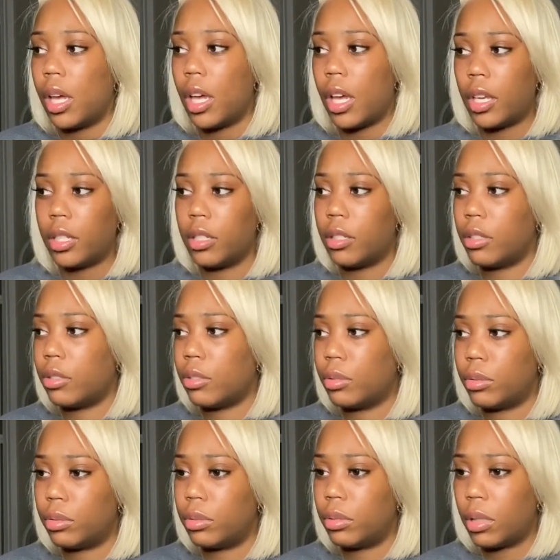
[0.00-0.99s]
And,
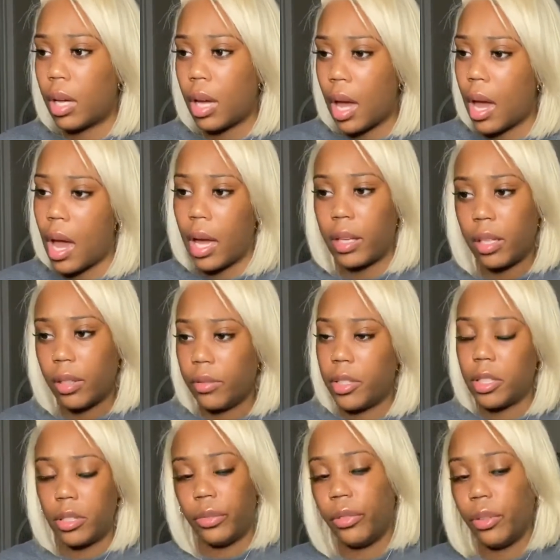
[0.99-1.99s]
I'll give you
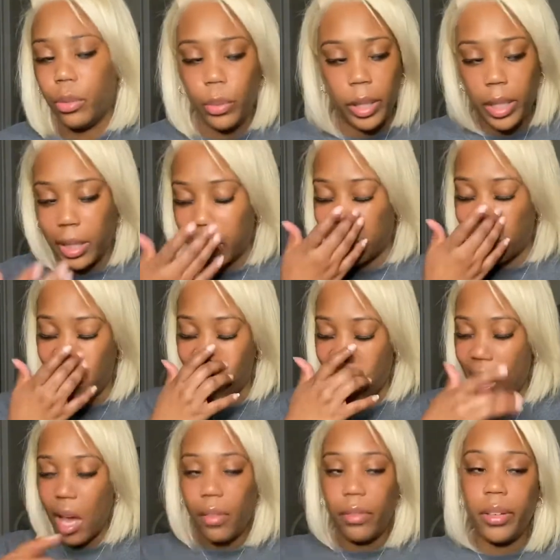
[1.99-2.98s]
this free wig or
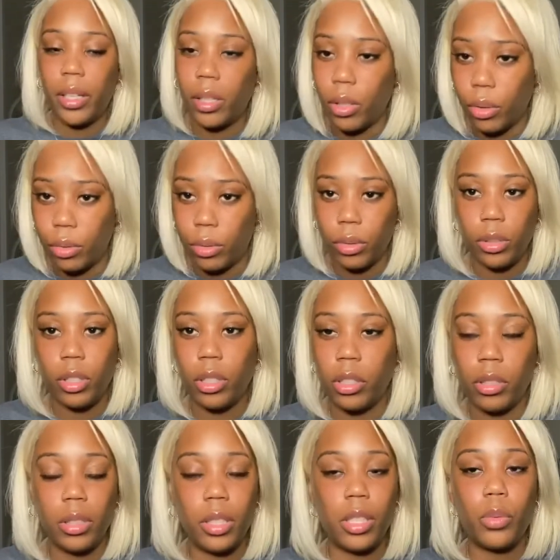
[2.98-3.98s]
however it go.
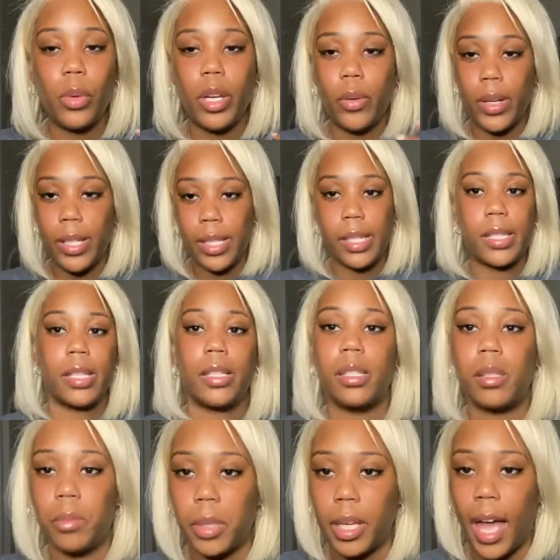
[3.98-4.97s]
This wig wasn't sent
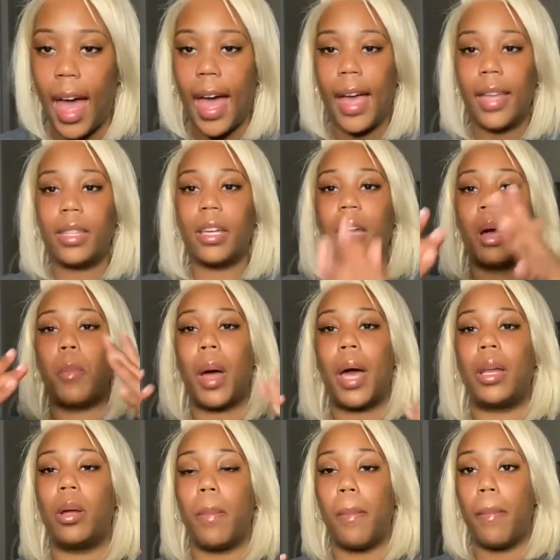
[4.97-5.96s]
to me. I had to come
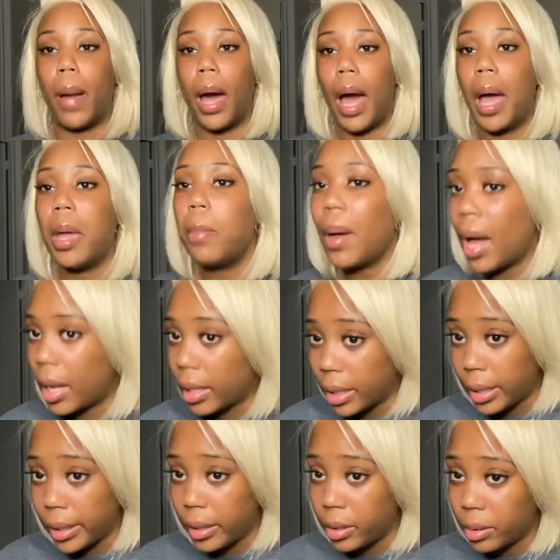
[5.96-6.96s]
out of my
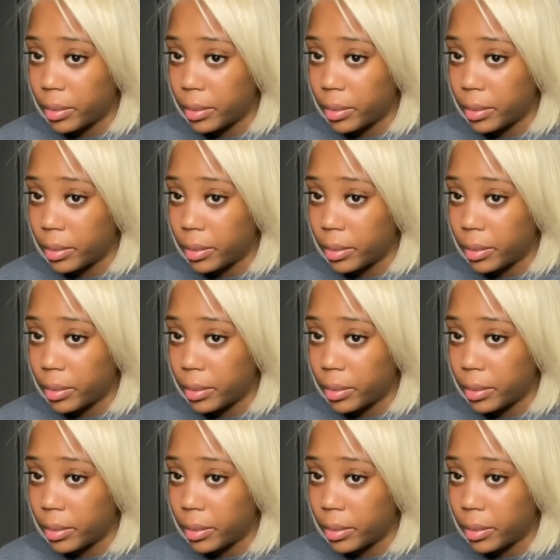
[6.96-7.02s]
pocket.